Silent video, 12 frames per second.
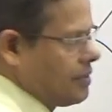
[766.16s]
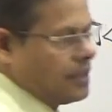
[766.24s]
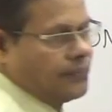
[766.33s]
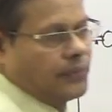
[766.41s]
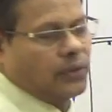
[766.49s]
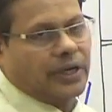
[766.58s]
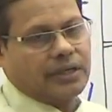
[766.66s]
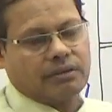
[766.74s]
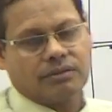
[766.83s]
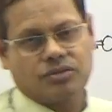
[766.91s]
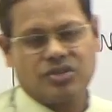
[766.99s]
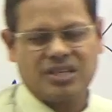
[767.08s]
if you look
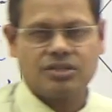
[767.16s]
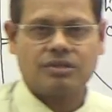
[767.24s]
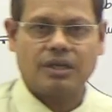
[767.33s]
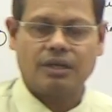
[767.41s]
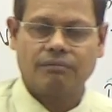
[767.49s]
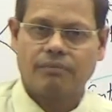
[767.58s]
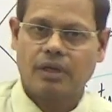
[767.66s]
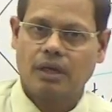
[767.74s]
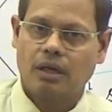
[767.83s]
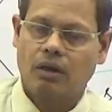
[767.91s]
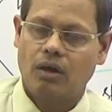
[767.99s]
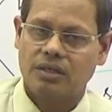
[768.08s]
at GST
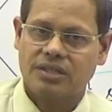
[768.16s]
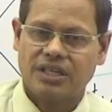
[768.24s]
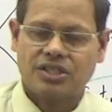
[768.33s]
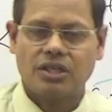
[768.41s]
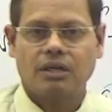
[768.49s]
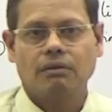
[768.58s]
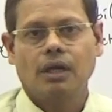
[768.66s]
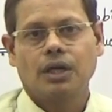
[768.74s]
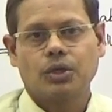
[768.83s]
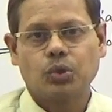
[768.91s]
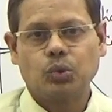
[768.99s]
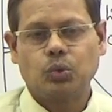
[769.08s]
law, section
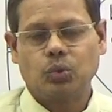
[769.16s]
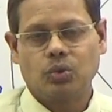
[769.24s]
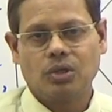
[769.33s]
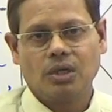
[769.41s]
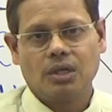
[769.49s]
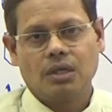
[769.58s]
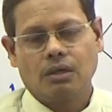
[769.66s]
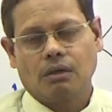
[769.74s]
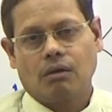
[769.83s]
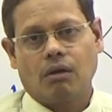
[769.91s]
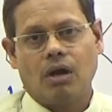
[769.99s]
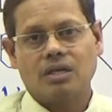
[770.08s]
2,
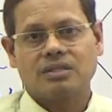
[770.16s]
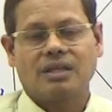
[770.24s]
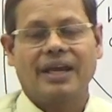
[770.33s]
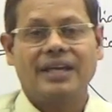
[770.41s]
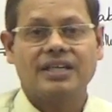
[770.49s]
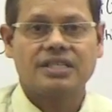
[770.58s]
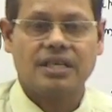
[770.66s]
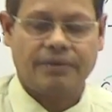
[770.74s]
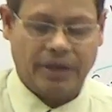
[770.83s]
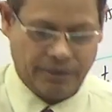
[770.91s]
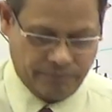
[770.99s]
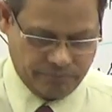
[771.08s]
clause
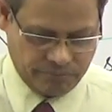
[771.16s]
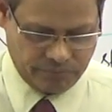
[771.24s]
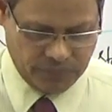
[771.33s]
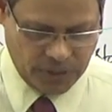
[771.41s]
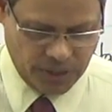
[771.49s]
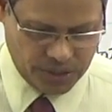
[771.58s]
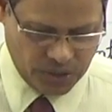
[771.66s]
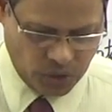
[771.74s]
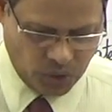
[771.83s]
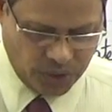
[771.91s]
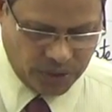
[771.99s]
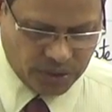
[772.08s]
87.
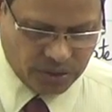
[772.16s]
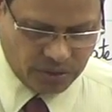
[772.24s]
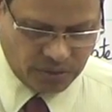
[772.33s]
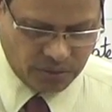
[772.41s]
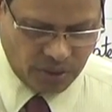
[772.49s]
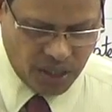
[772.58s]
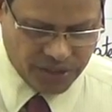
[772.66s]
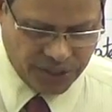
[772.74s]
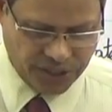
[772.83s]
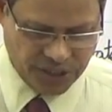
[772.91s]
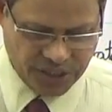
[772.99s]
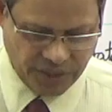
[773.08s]
So, in clause
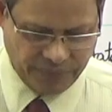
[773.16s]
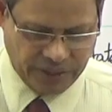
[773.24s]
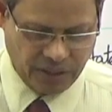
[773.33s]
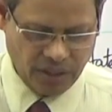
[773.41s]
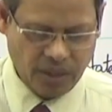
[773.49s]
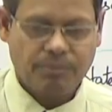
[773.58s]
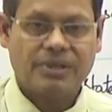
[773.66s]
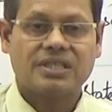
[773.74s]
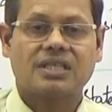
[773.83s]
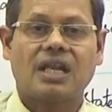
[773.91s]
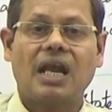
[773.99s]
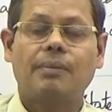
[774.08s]
87,
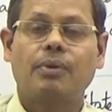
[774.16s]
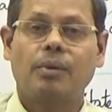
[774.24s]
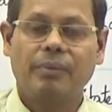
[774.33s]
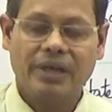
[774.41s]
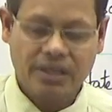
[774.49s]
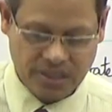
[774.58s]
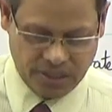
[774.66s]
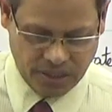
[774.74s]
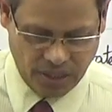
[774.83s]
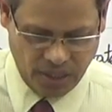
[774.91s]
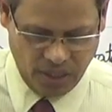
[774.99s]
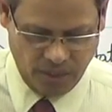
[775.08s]
prescribed means
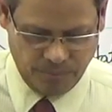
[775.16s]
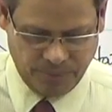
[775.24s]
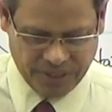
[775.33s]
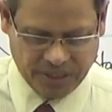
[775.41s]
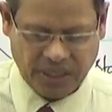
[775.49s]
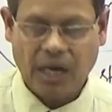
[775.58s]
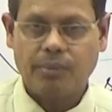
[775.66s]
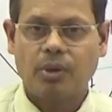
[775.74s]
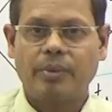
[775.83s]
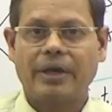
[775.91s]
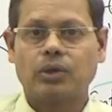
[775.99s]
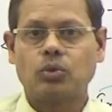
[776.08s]

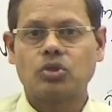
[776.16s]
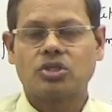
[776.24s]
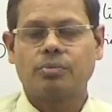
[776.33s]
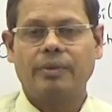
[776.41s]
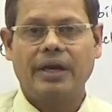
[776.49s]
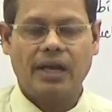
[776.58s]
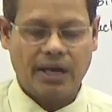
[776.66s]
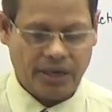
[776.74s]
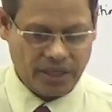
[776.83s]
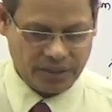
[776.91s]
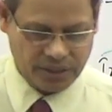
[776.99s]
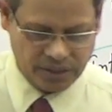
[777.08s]
prescribed by rules made
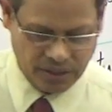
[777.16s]
under